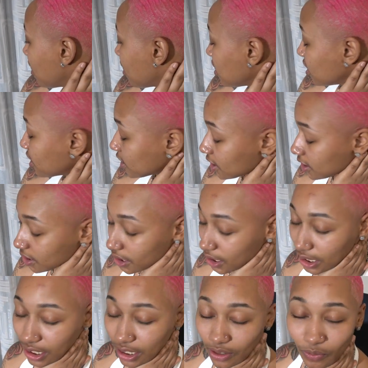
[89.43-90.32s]
You
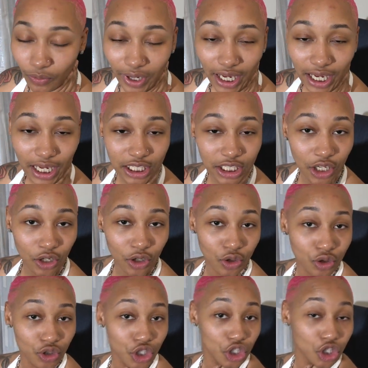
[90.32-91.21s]
see, Way's
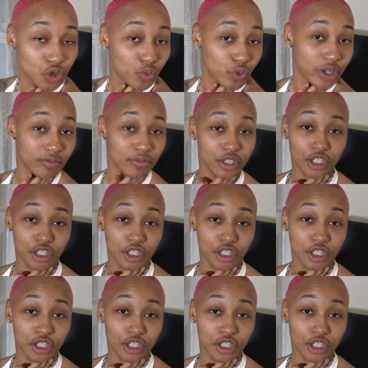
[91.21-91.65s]
on swim,